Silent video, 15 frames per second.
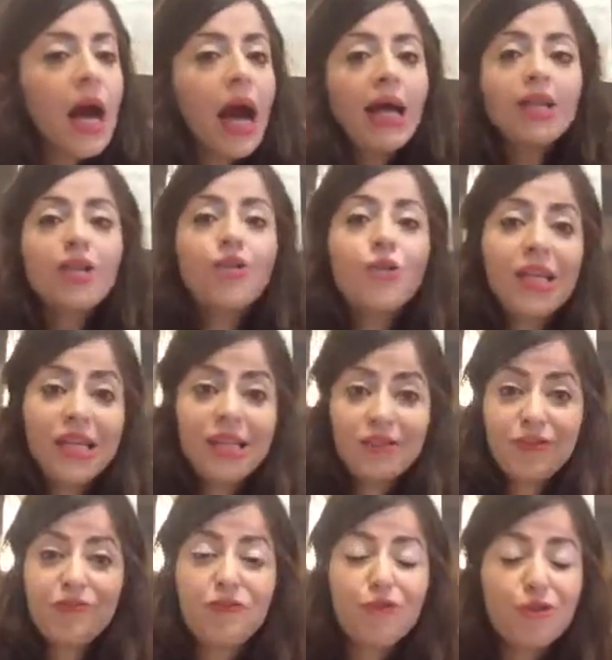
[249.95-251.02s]
And you need
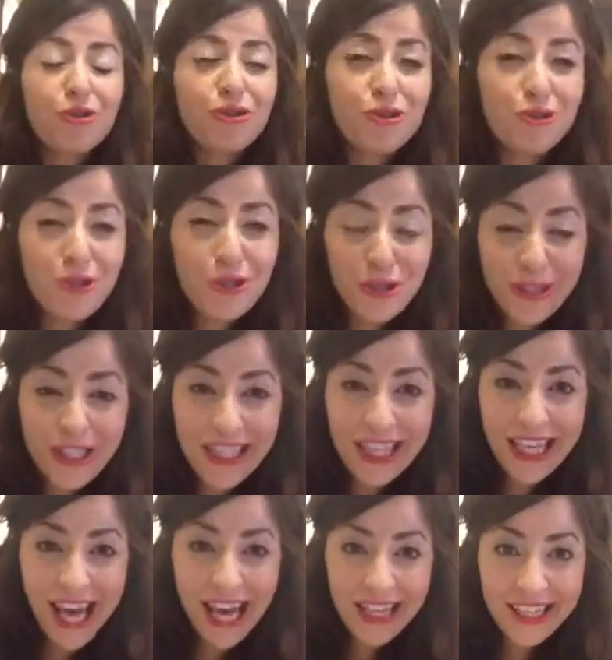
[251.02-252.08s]
a
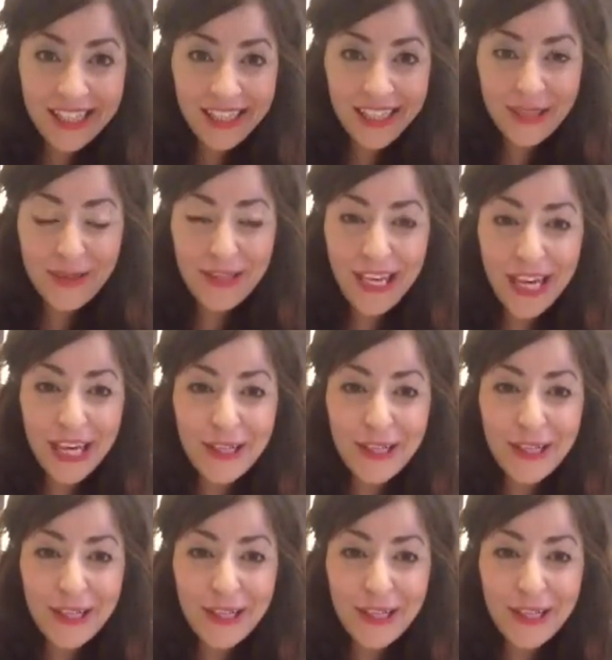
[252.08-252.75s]
calendar, okay?